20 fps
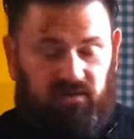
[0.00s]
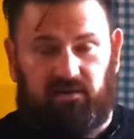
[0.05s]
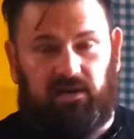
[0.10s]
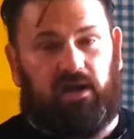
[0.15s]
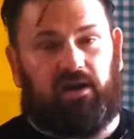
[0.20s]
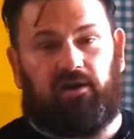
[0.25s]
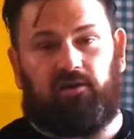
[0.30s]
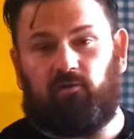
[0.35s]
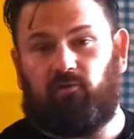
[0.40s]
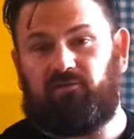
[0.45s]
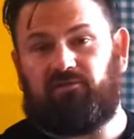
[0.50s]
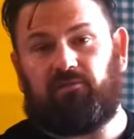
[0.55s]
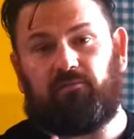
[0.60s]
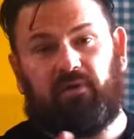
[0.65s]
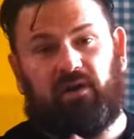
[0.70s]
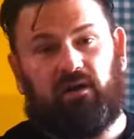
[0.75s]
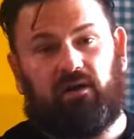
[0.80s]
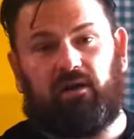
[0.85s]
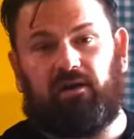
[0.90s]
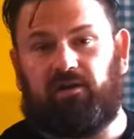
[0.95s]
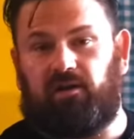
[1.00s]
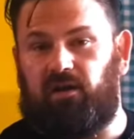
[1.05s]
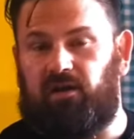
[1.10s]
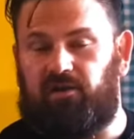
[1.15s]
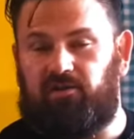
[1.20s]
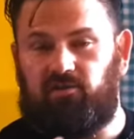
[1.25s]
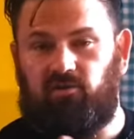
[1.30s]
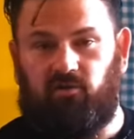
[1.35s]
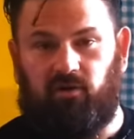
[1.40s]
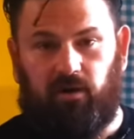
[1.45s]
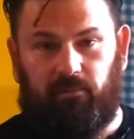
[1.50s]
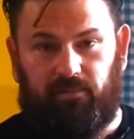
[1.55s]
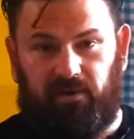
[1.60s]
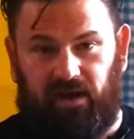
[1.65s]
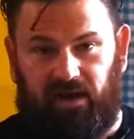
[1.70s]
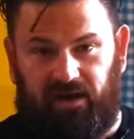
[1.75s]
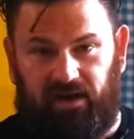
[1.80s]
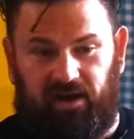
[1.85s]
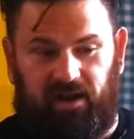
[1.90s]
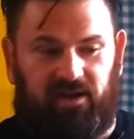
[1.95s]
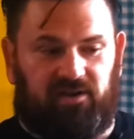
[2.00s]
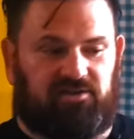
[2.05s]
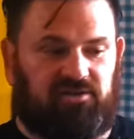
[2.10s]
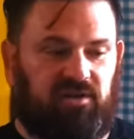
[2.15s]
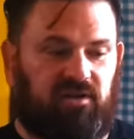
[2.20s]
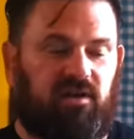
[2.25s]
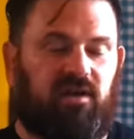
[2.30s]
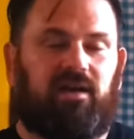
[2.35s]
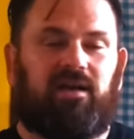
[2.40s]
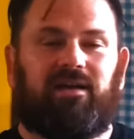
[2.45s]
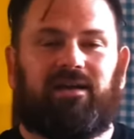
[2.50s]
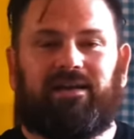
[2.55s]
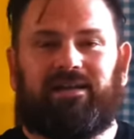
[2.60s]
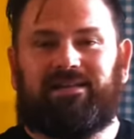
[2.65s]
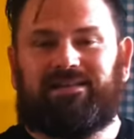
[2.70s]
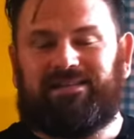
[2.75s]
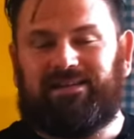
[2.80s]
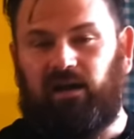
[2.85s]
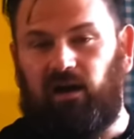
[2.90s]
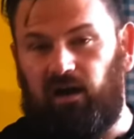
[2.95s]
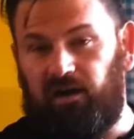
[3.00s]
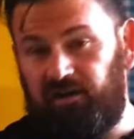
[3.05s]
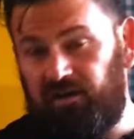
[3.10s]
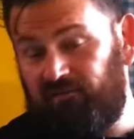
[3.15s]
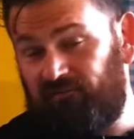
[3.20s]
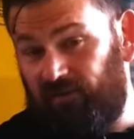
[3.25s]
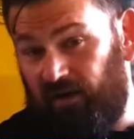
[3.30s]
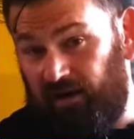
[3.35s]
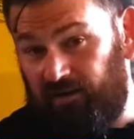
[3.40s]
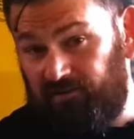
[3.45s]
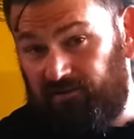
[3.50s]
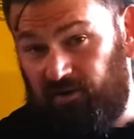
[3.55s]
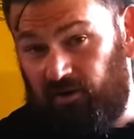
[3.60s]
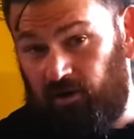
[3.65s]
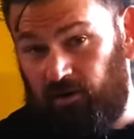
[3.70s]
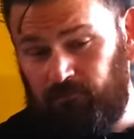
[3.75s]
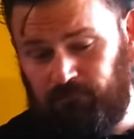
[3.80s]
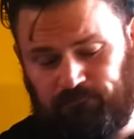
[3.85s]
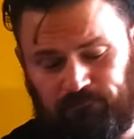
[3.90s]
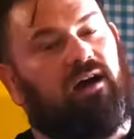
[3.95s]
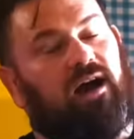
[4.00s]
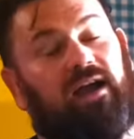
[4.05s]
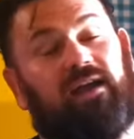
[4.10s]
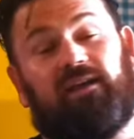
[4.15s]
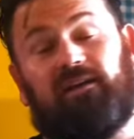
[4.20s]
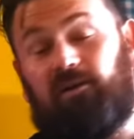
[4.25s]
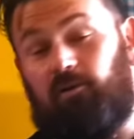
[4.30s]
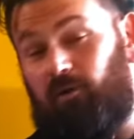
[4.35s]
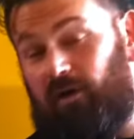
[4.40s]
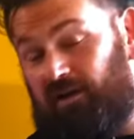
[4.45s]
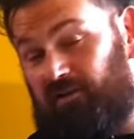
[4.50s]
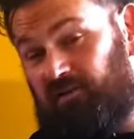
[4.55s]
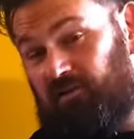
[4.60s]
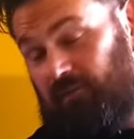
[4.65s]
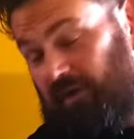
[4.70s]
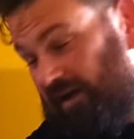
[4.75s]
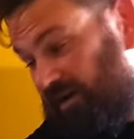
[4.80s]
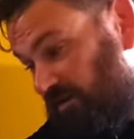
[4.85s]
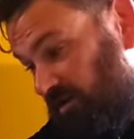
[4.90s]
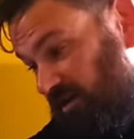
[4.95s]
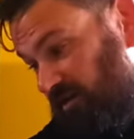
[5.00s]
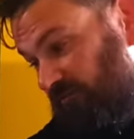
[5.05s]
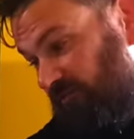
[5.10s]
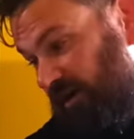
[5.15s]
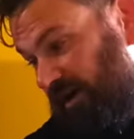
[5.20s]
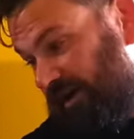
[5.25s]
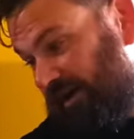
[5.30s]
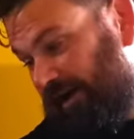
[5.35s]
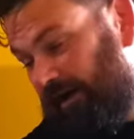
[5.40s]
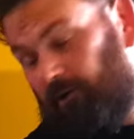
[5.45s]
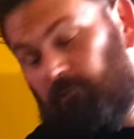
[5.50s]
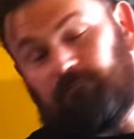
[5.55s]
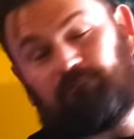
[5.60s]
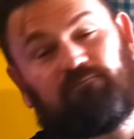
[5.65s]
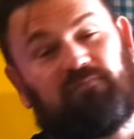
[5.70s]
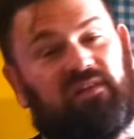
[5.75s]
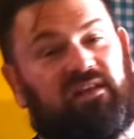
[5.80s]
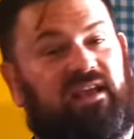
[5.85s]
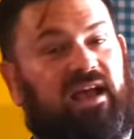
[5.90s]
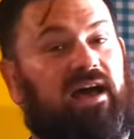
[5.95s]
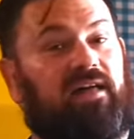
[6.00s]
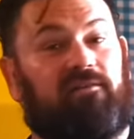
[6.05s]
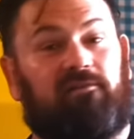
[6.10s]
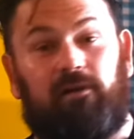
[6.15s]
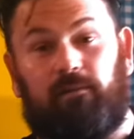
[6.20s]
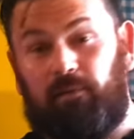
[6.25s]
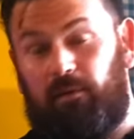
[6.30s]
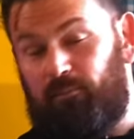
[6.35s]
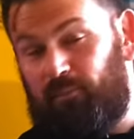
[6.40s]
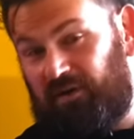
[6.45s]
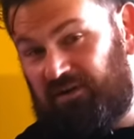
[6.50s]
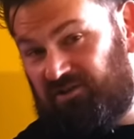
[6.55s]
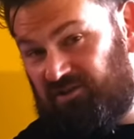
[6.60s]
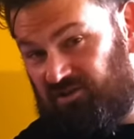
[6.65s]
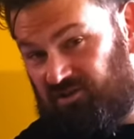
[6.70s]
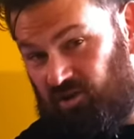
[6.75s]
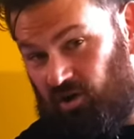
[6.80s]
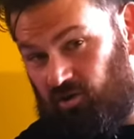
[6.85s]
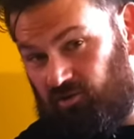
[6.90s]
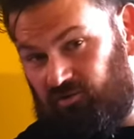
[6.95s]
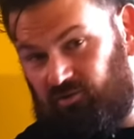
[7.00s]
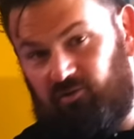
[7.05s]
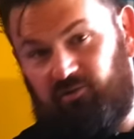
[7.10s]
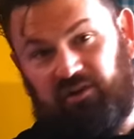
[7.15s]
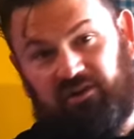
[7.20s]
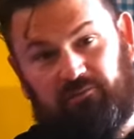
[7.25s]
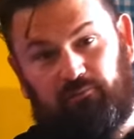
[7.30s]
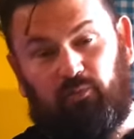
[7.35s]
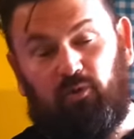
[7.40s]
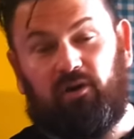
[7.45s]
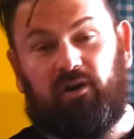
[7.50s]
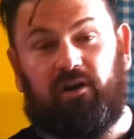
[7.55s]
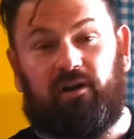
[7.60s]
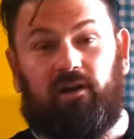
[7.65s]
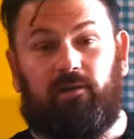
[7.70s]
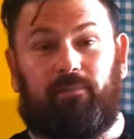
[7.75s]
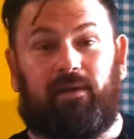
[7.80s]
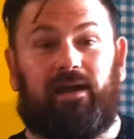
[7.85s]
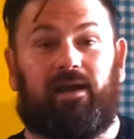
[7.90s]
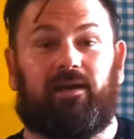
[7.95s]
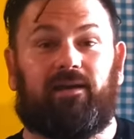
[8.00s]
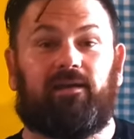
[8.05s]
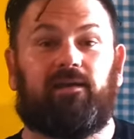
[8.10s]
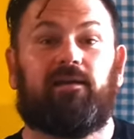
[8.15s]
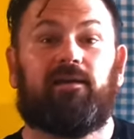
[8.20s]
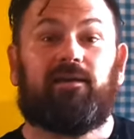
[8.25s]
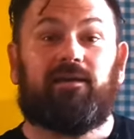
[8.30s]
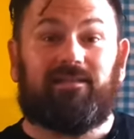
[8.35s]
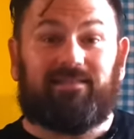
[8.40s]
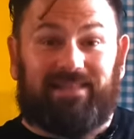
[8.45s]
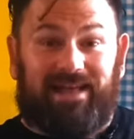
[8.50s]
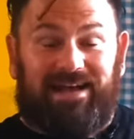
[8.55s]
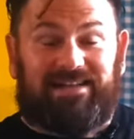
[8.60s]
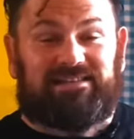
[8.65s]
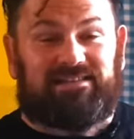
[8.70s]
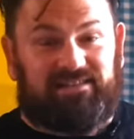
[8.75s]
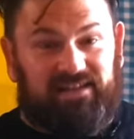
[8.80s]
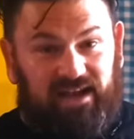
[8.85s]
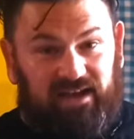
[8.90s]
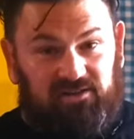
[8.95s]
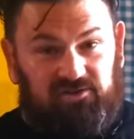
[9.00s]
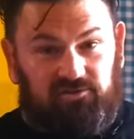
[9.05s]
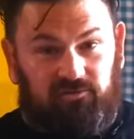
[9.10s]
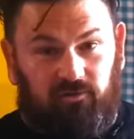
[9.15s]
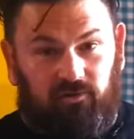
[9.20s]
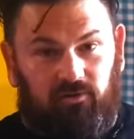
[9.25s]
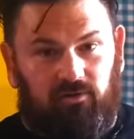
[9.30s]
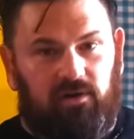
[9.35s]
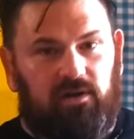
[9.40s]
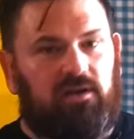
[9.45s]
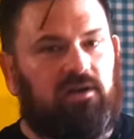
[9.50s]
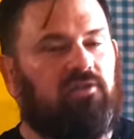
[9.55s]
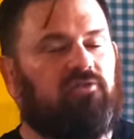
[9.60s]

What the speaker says: Not in North America, not in Europe, not in Asia. It is an undefined term. I gotta go out into my yard right now, gather up a bunch of dog duties, put it in a bag. That's natural.